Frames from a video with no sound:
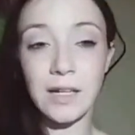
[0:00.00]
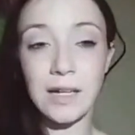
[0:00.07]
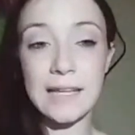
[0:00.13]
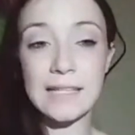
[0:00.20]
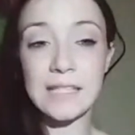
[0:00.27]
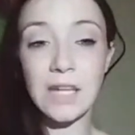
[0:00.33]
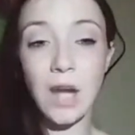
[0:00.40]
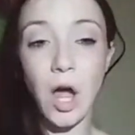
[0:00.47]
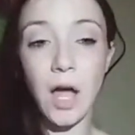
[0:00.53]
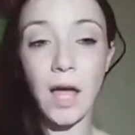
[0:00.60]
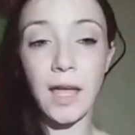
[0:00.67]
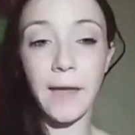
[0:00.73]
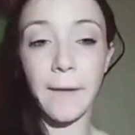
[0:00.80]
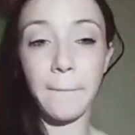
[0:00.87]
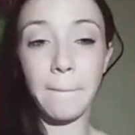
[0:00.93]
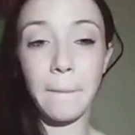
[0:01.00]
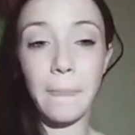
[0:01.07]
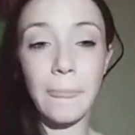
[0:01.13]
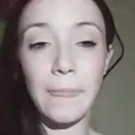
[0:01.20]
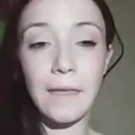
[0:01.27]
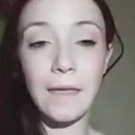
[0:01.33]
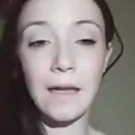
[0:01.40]
It's not
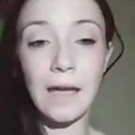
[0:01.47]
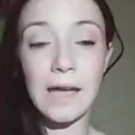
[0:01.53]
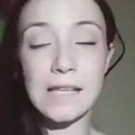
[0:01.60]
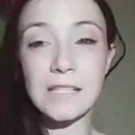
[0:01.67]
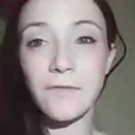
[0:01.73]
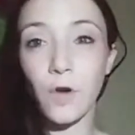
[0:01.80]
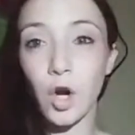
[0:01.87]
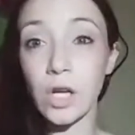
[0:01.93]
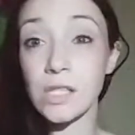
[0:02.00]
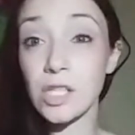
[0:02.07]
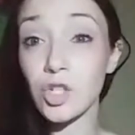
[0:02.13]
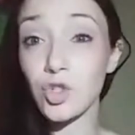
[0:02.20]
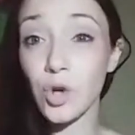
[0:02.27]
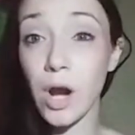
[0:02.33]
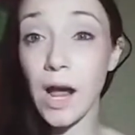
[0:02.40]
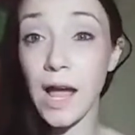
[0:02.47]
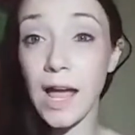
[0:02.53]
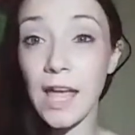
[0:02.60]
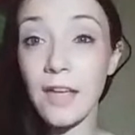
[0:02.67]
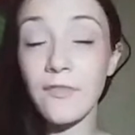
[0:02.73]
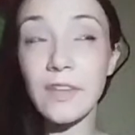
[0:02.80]
as far as a drive,